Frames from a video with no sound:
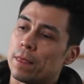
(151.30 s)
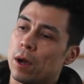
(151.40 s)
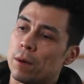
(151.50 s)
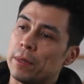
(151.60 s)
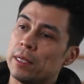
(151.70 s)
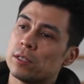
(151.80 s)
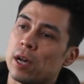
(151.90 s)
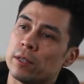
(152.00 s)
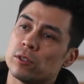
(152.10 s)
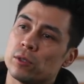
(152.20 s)
are being
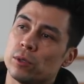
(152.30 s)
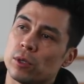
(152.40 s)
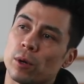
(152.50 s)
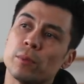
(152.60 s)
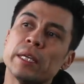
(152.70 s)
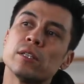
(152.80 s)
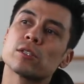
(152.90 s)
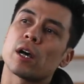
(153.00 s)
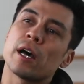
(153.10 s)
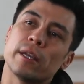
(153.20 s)
taught in studio, are being
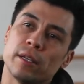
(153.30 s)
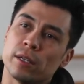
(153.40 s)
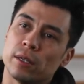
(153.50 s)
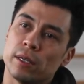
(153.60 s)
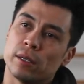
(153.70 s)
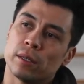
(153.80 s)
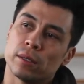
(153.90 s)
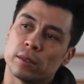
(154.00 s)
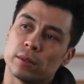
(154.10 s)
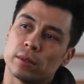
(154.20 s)
taught in
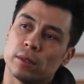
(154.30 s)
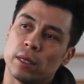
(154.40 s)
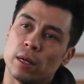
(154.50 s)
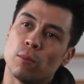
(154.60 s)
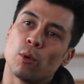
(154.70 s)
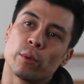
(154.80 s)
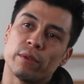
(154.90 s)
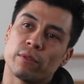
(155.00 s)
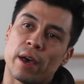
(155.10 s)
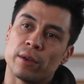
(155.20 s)
a more
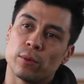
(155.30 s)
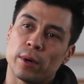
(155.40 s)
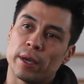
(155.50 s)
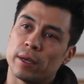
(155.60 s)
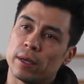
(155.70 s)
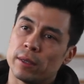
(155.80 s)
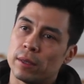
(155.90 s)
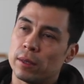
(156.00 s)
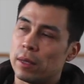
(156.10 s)
refined way, and